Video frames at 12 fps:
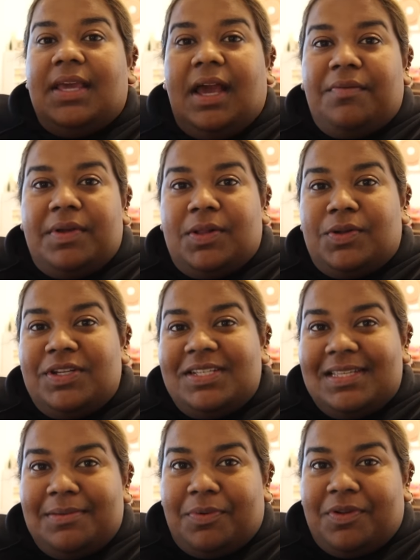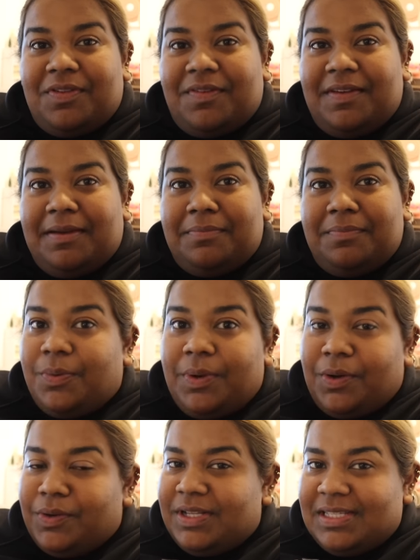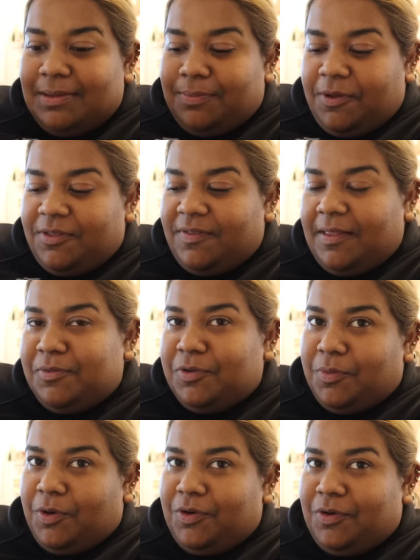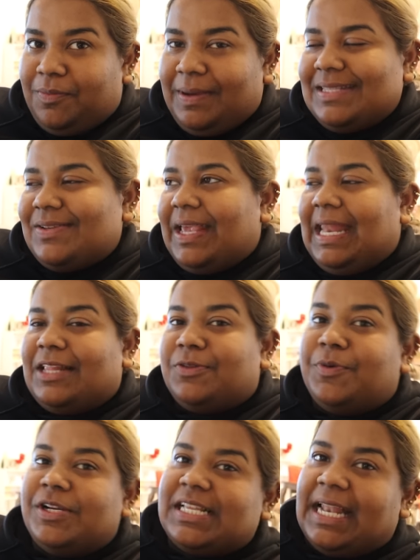yeah, we'll only see both of them. So we'll only see both of them tomorrow. But it's okay, like, tomorrow's